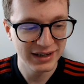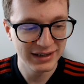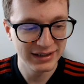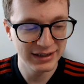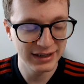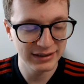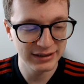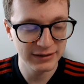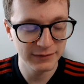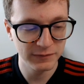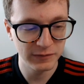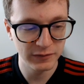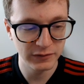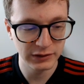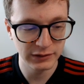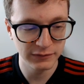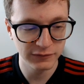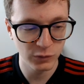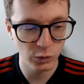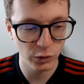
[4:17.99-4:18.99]

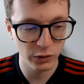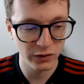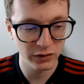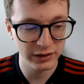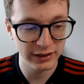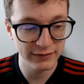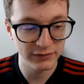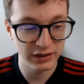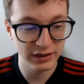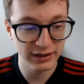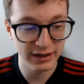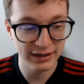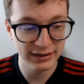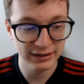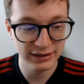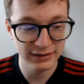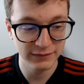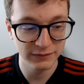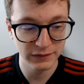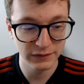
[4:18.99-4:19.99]
1954 Cleveland,
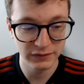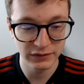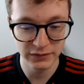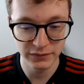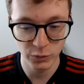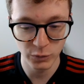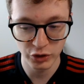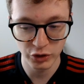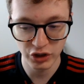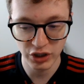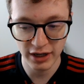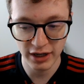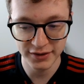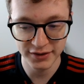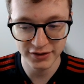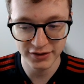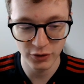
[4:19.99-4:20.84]
1954 Giants.